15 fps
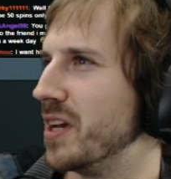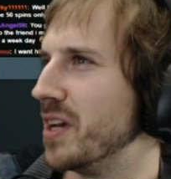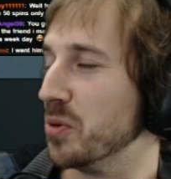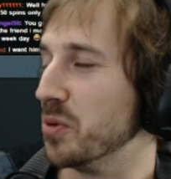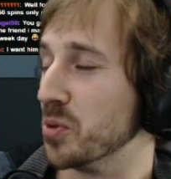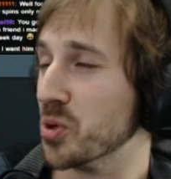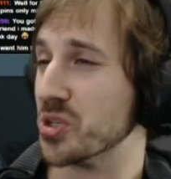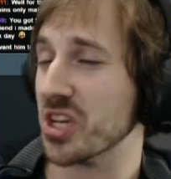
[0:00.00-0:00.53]
The
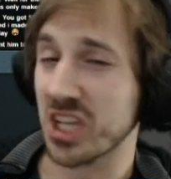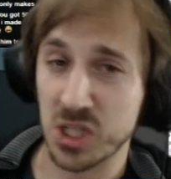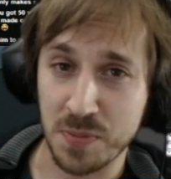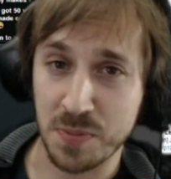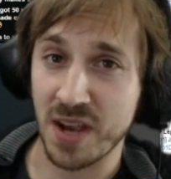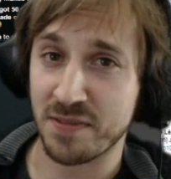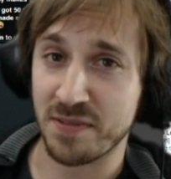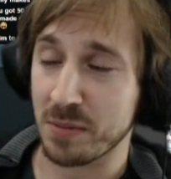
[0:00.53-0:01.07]
music is
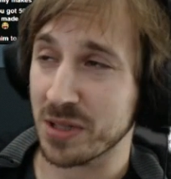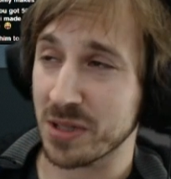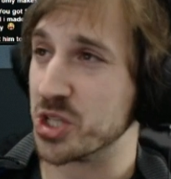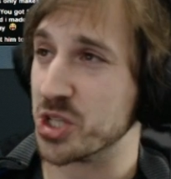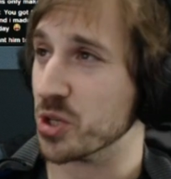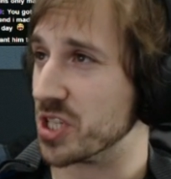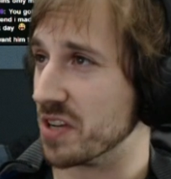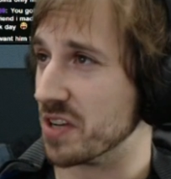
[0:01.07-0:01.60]
by Family
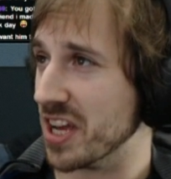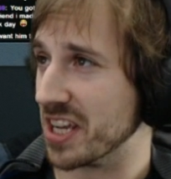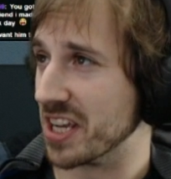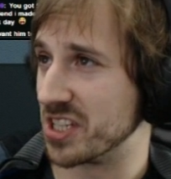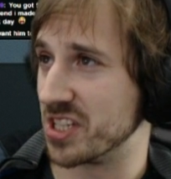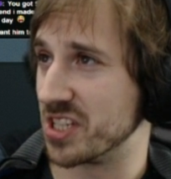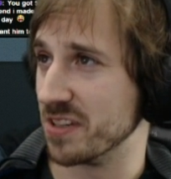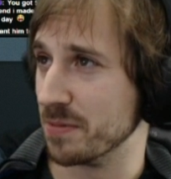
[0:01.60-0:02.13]
Jewel
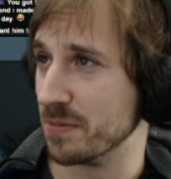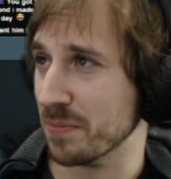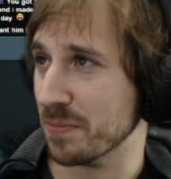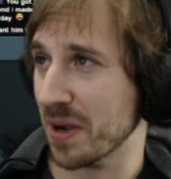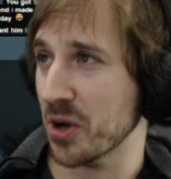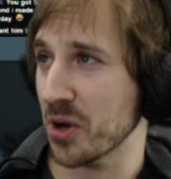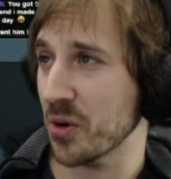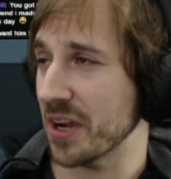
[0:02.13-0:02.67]
7X. By
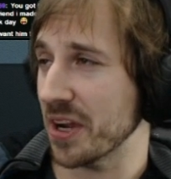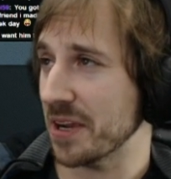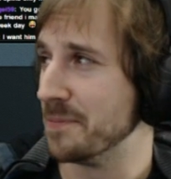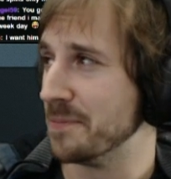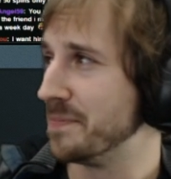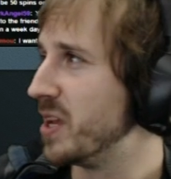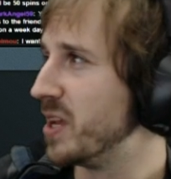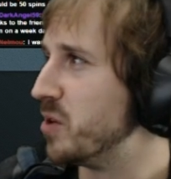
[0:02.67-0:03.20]
the way,
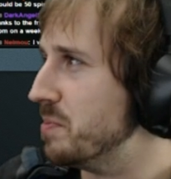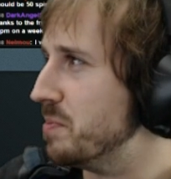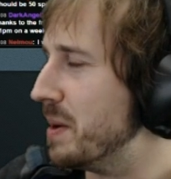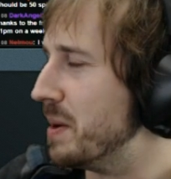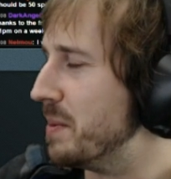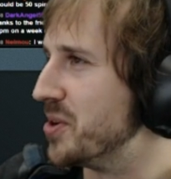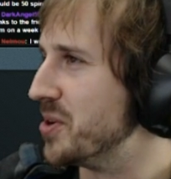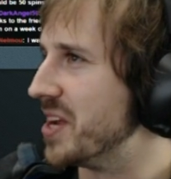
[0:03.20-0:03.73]

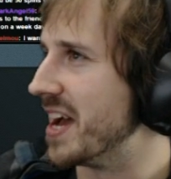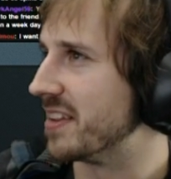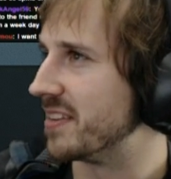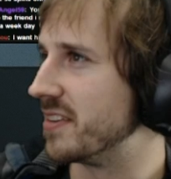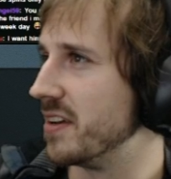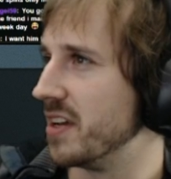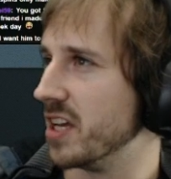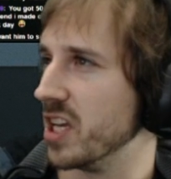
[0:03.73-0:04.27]
remember that.
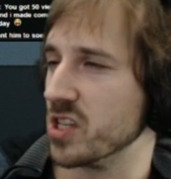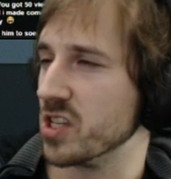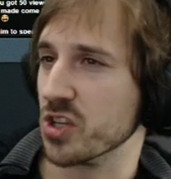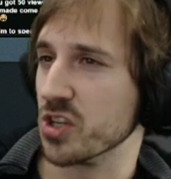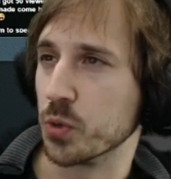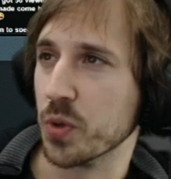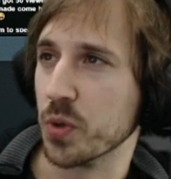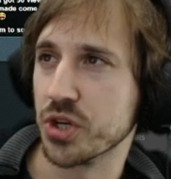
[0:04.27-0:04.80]
He's a
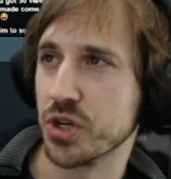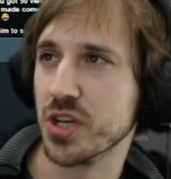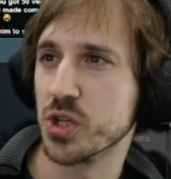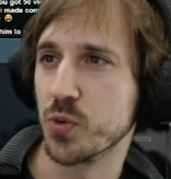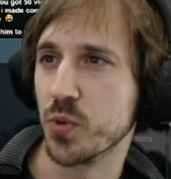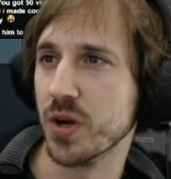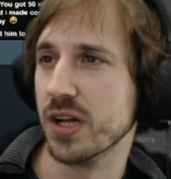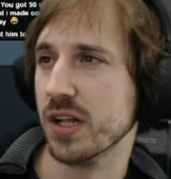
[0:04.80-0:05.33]
Twitcher as
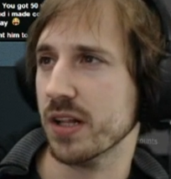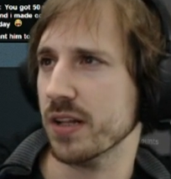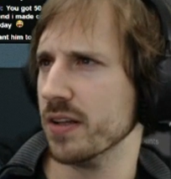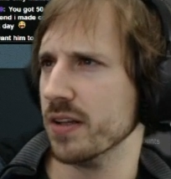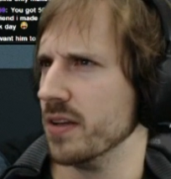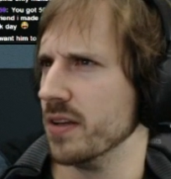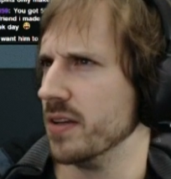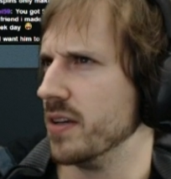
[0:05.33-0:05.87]
well.
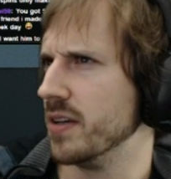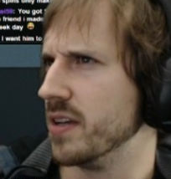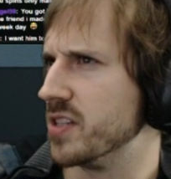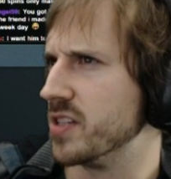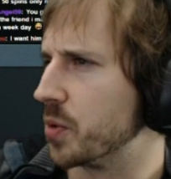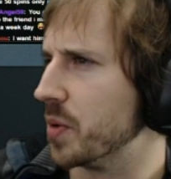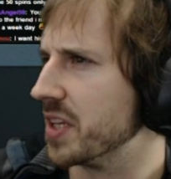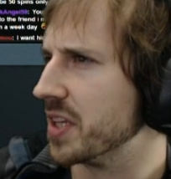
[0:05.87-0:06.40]
He's a
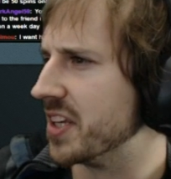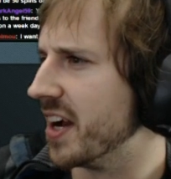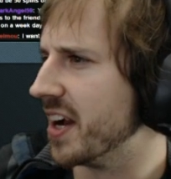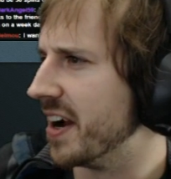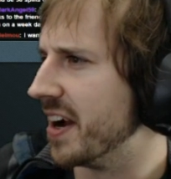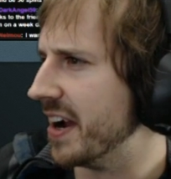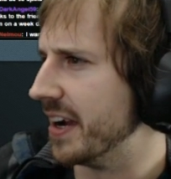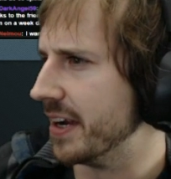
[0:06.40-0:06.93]
great
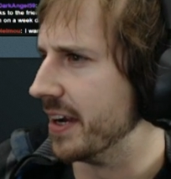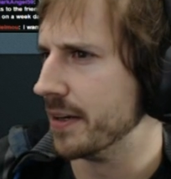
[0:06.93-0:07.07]
guy.